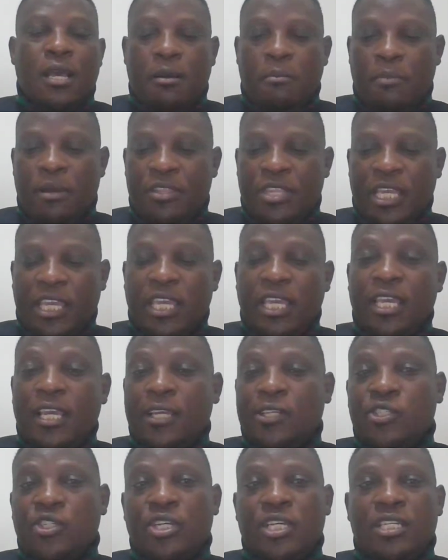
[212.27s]
But the
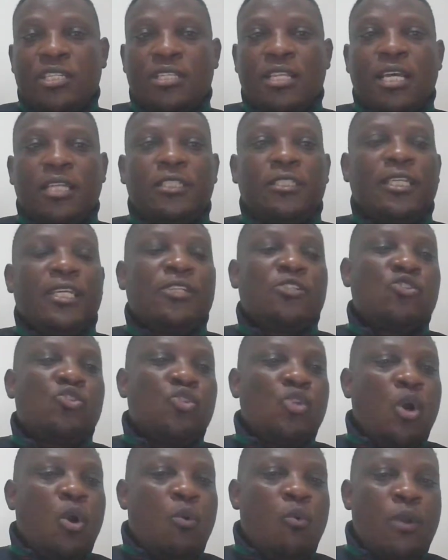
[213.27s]
key issue is that there is
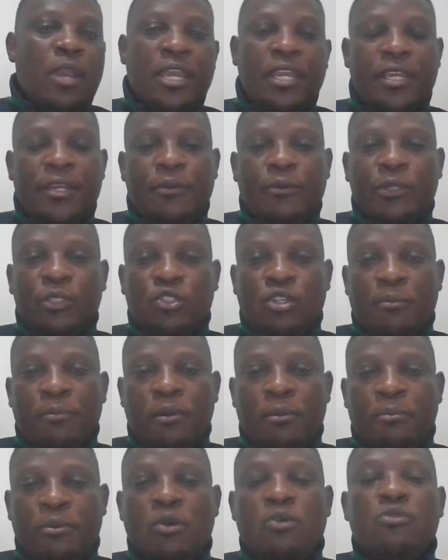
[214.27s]
no way in which your
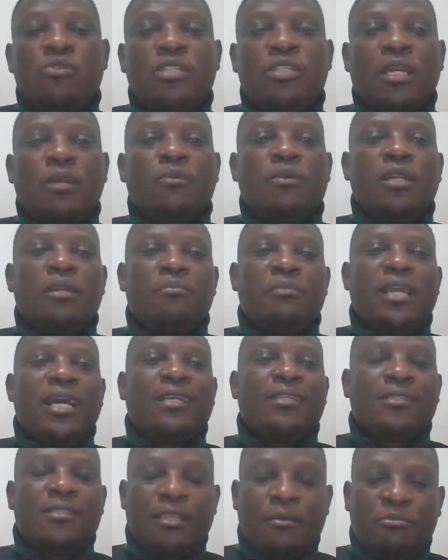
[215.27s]
proposal will be
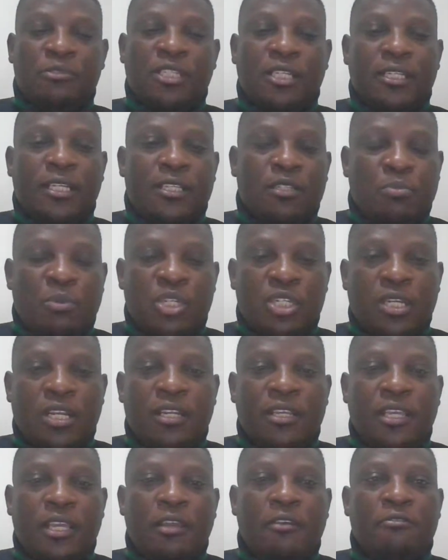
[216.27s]
accepted,
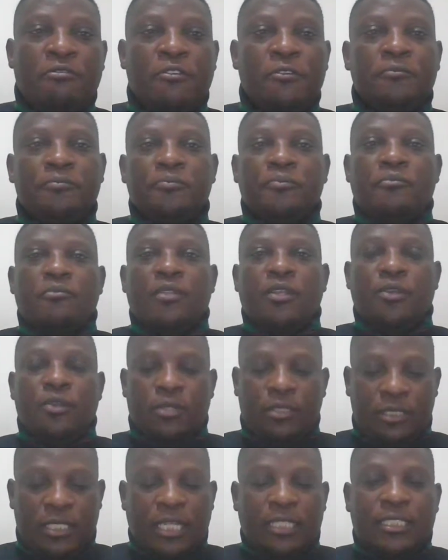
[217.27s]
especially if your
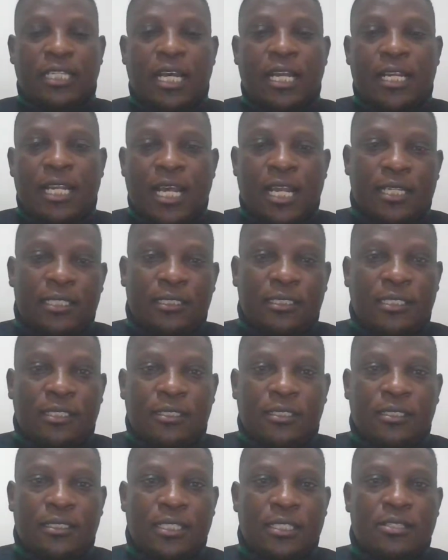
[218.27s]
data
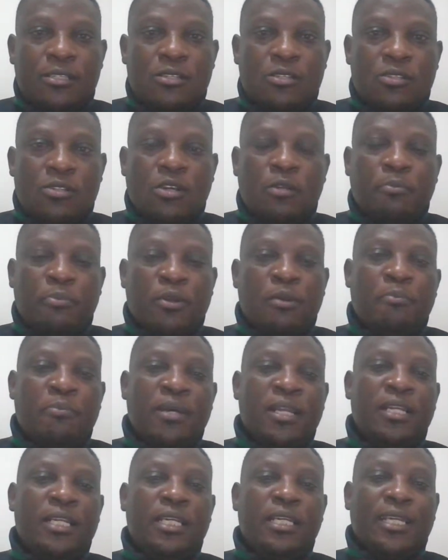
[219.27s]
analysis is not
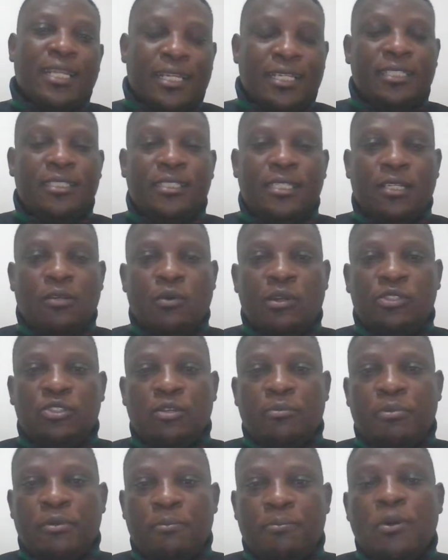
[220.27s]
properly written, what
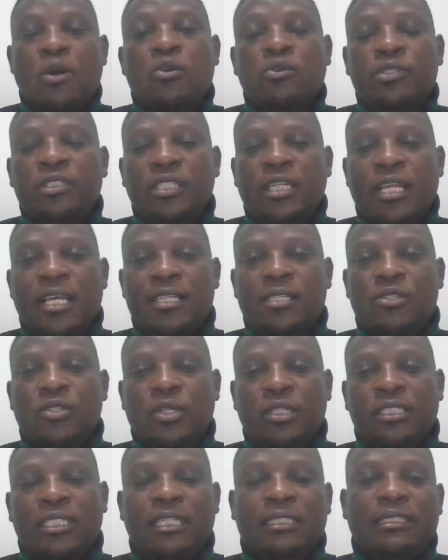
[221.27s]
you're proposing as
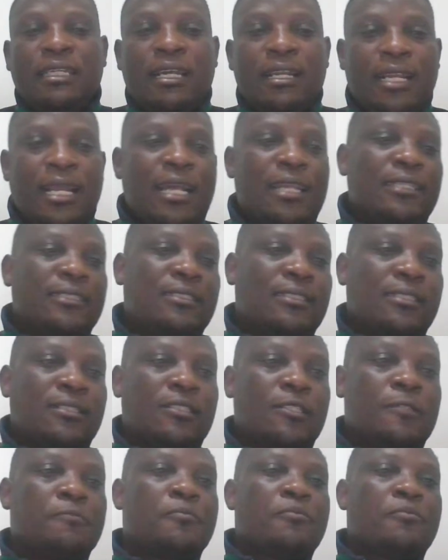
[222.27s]
your data analysis.